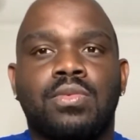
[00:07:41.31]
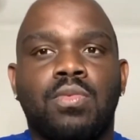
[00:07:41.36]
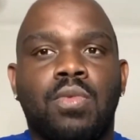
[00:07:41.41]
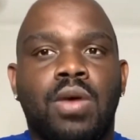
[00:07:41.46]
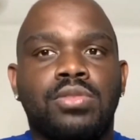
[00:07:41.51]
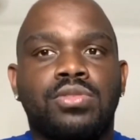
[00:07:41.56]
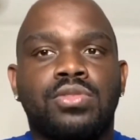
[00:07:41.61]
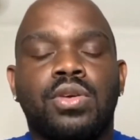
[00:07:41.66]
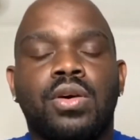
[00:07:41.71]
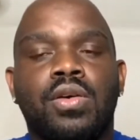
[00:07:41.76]
why
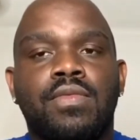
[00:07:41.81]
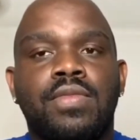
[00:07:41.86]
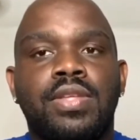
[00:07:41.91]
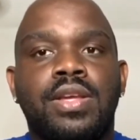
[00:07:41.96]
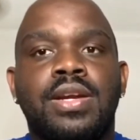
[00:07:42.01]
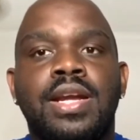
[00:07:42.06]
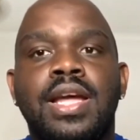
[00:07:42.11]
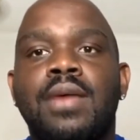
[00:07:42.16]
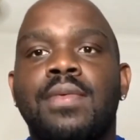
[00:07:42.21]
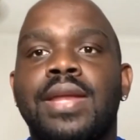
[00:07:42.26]
don't you go over
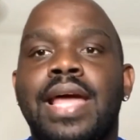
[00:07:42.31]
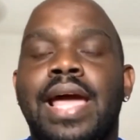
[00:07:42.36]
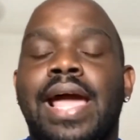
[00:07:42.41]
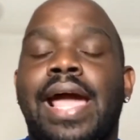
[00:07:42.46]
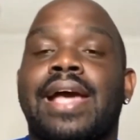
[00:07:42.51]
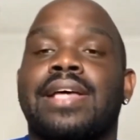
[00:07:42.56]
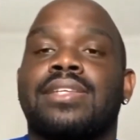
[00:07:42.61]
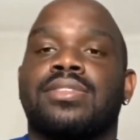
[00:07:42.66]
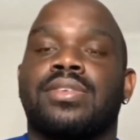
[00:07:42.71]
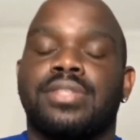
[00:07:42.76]
there now and
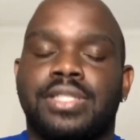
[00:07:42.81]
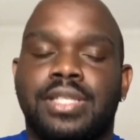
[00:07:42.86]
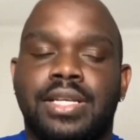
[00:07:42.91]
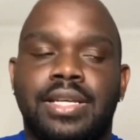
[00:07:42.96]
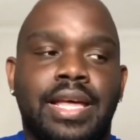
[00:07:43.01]
ask her to the